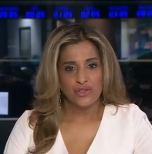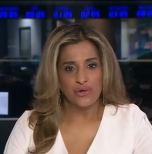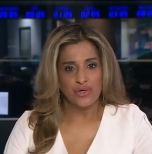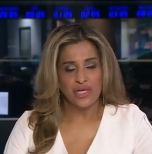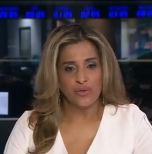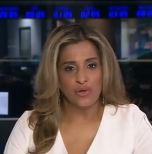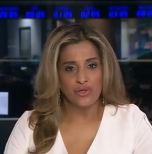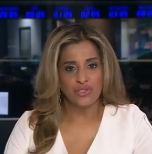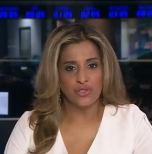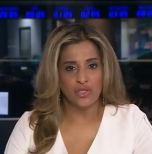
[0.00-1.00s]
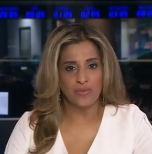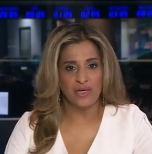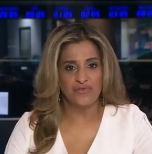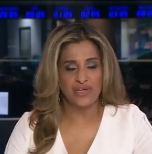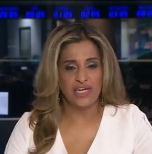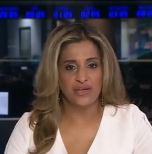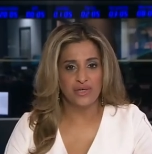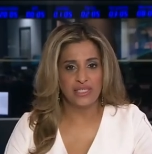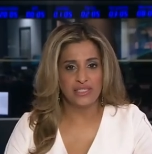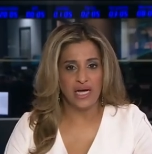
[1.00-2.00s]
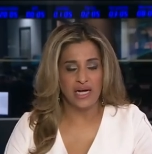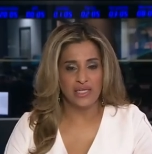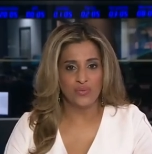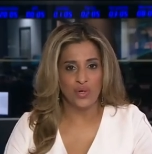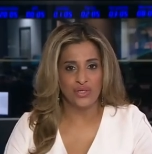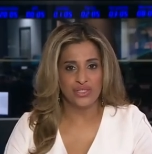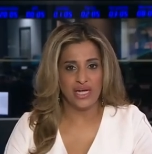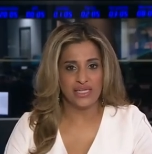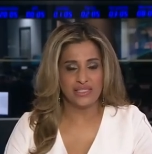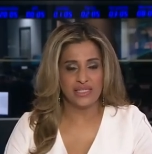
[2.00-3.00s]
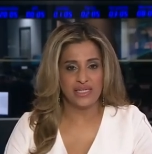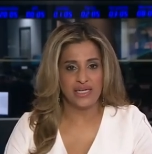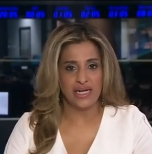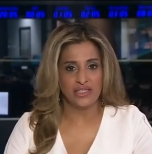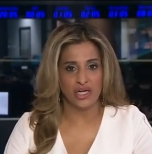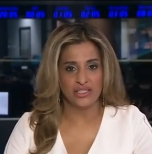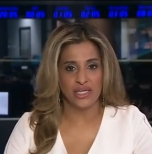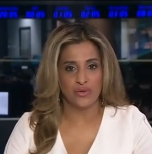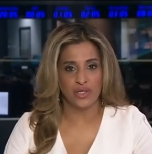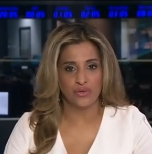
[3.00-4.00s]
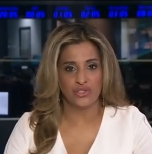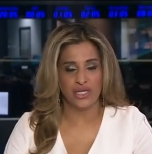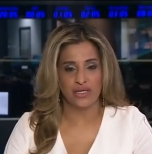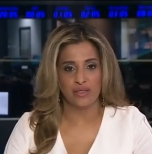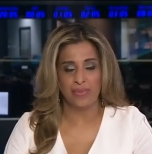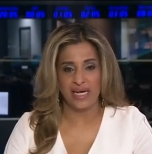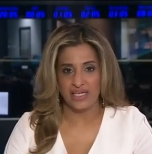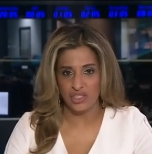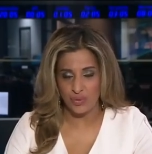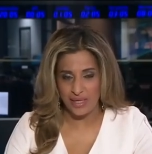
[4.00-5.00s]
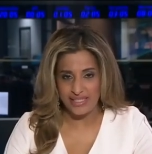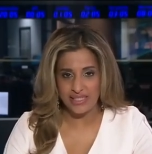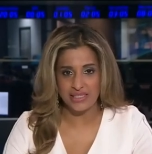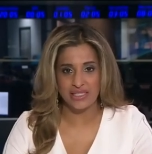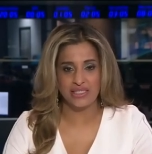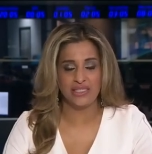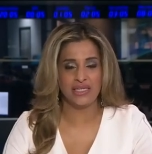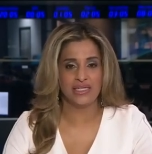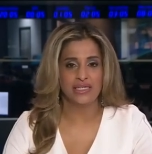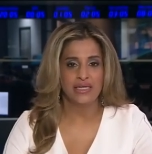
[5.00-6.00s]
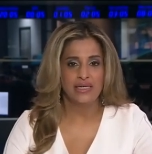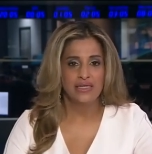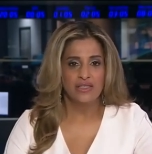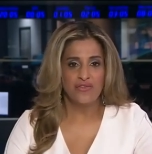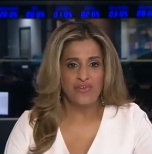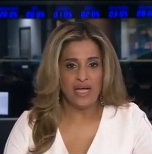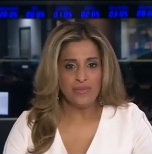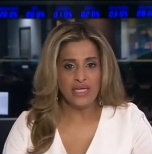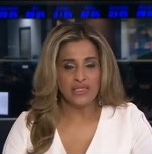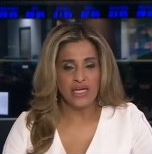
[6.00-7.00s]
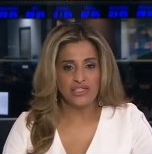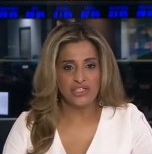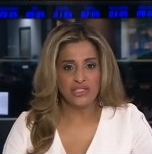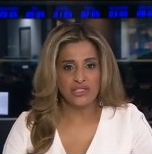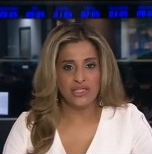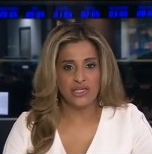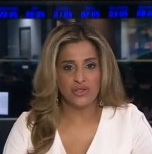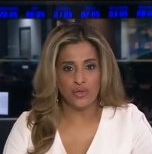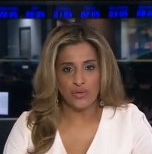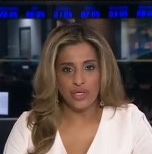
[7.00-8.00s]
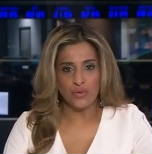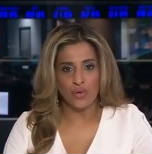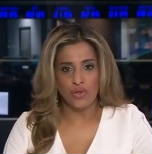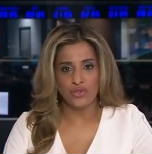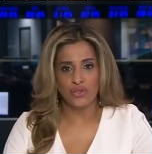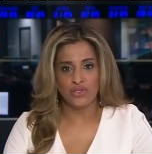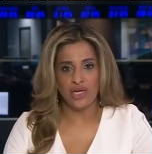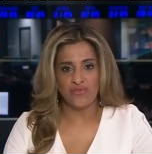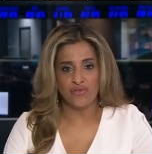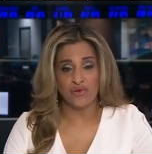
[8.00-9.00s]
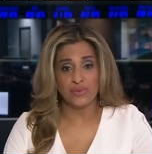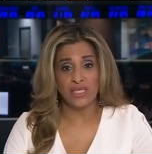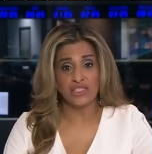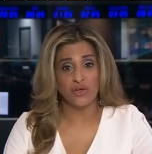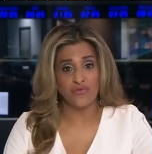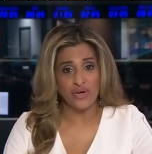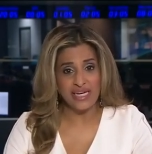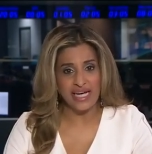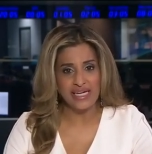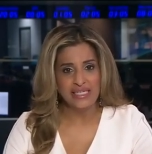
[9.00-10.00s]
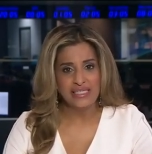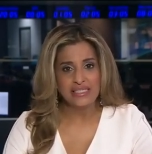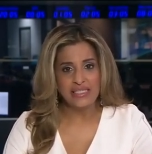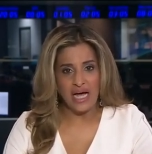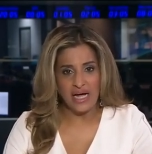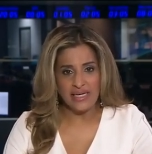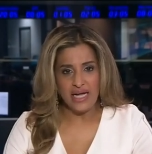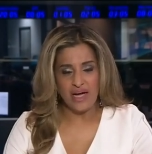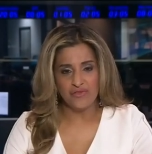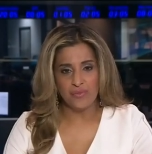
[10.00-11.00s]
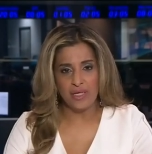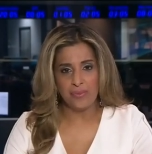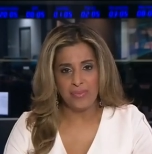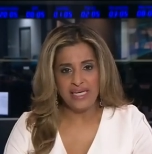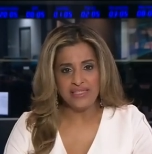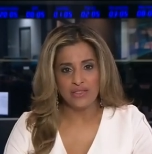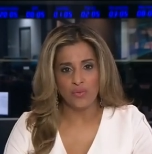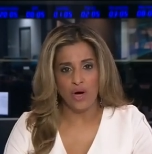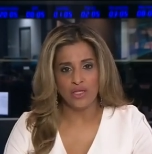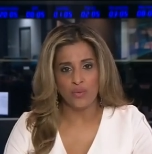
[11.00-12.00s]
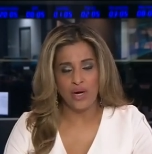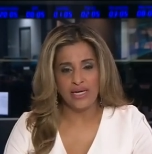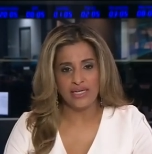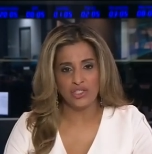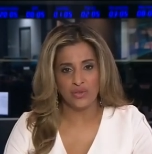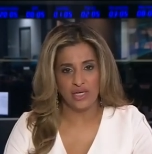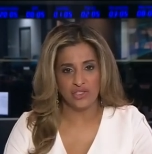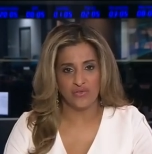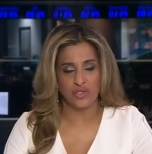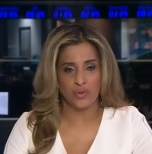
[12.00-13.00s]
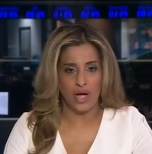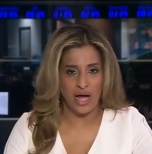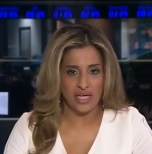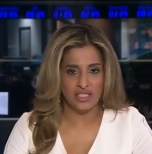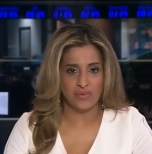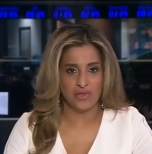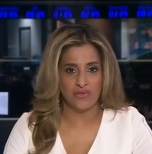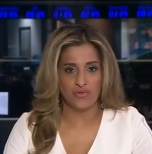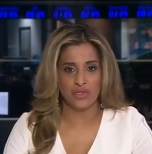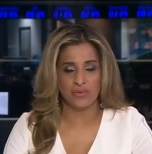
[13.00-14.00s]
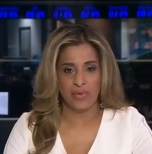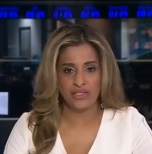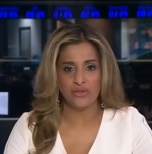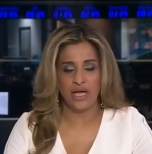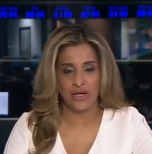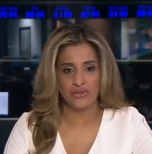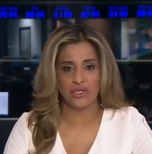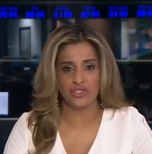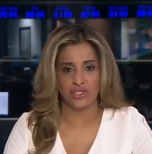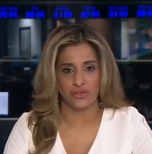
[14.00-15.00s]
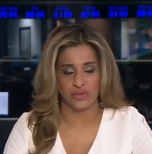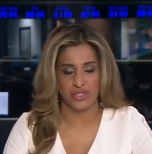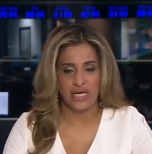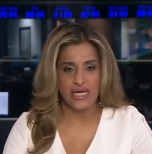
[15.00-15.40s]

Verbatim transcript: 30 year old Soleiman Faqiri died while in custody at an Ontario jail back in 2016 the family alleges the 30 year old who suffered from schizophrenia died after being beaten while awaiting a transfer to a hospital for his mental health issues.